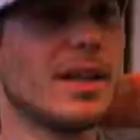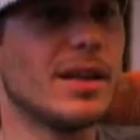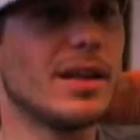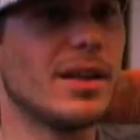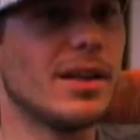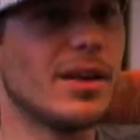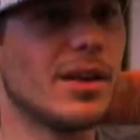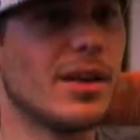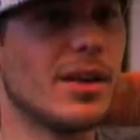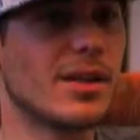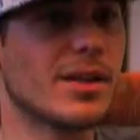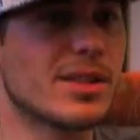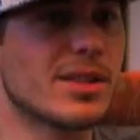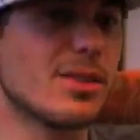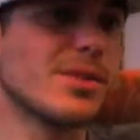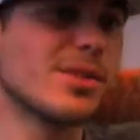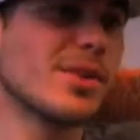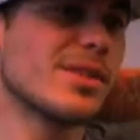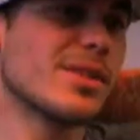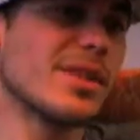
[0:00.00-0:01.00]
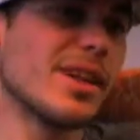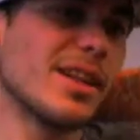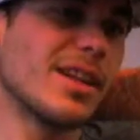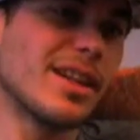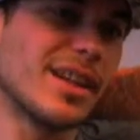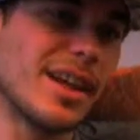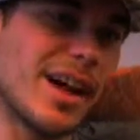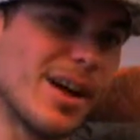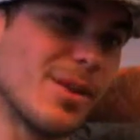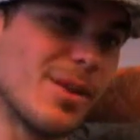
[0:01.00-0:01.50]
you know, because I was always kind of
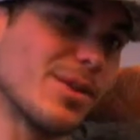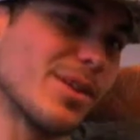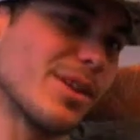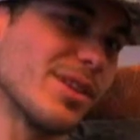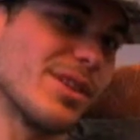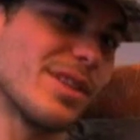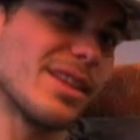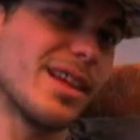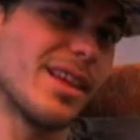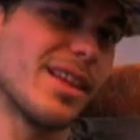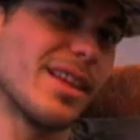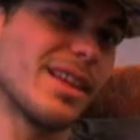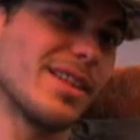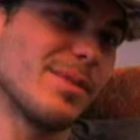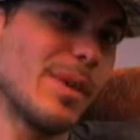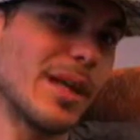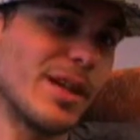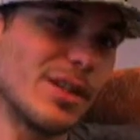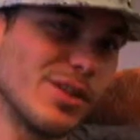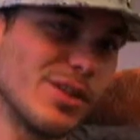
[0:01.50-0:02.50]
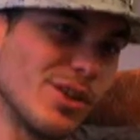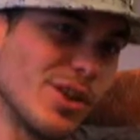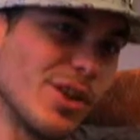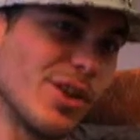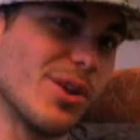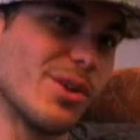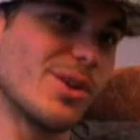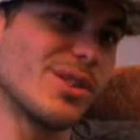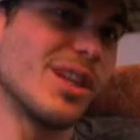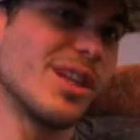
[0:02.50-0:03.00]
the guy who was on set like making
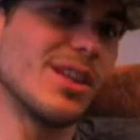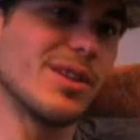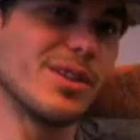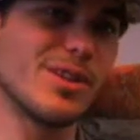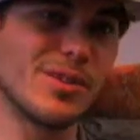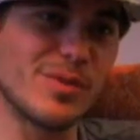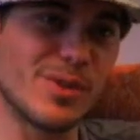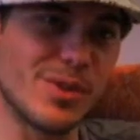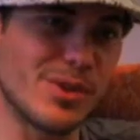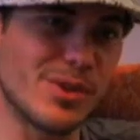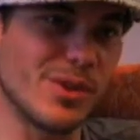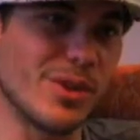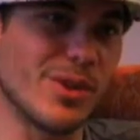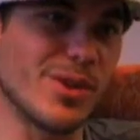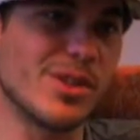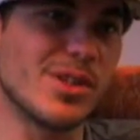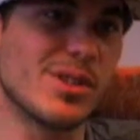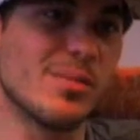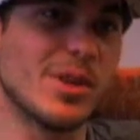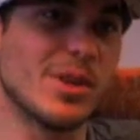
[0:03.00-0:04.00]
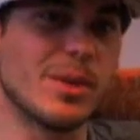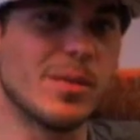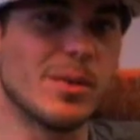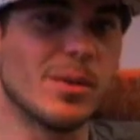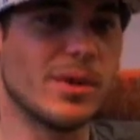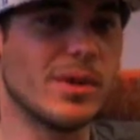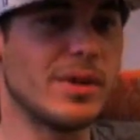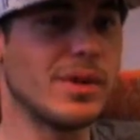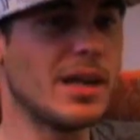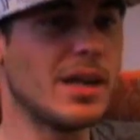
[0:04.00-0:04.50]
jokes, telling goofy stories to
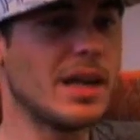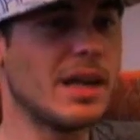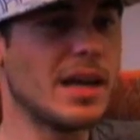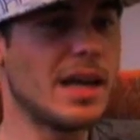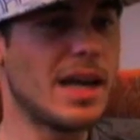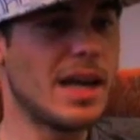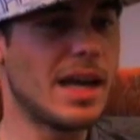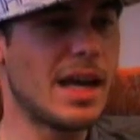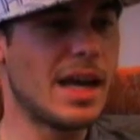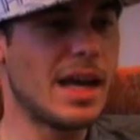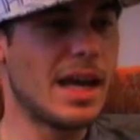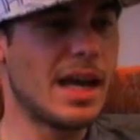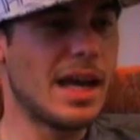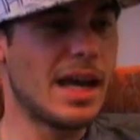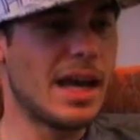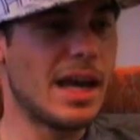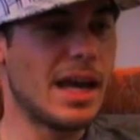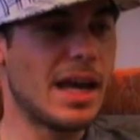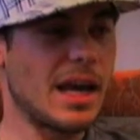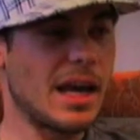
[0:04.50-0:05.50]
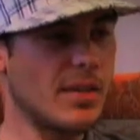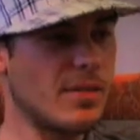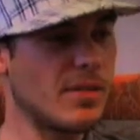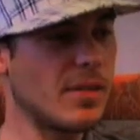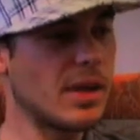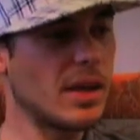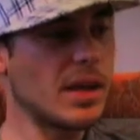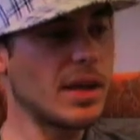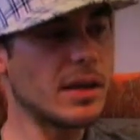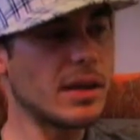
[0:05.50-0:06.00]
people, and and I
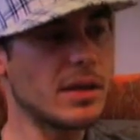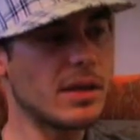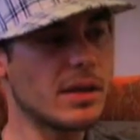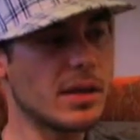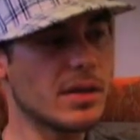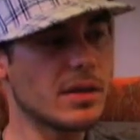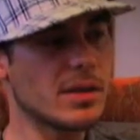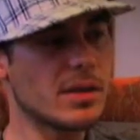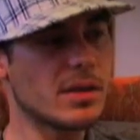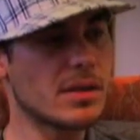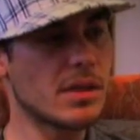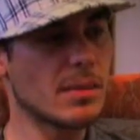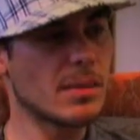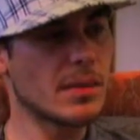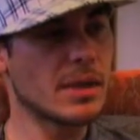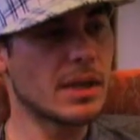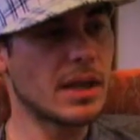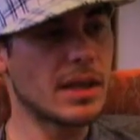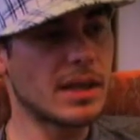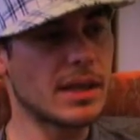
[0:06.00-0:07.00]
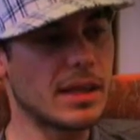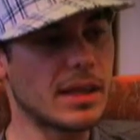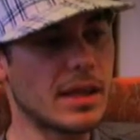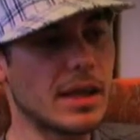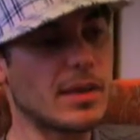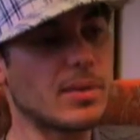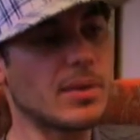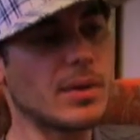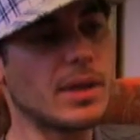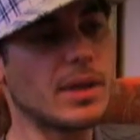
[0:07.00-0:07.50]
felt like you know this is something that I think I
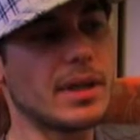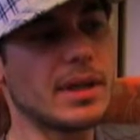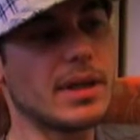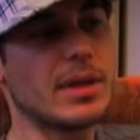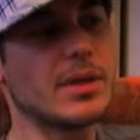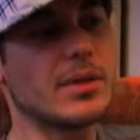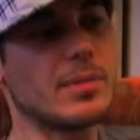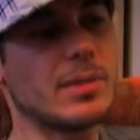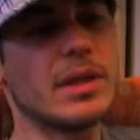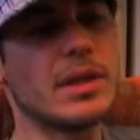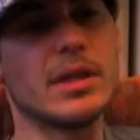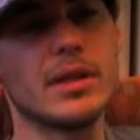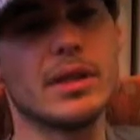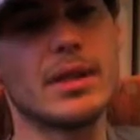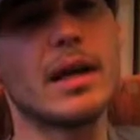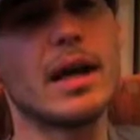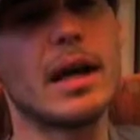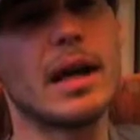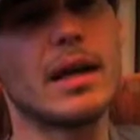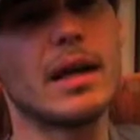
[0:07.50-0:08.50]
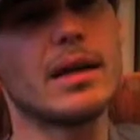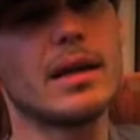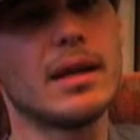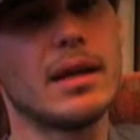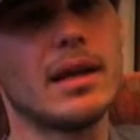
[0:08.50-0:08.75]
could really get into and be good at,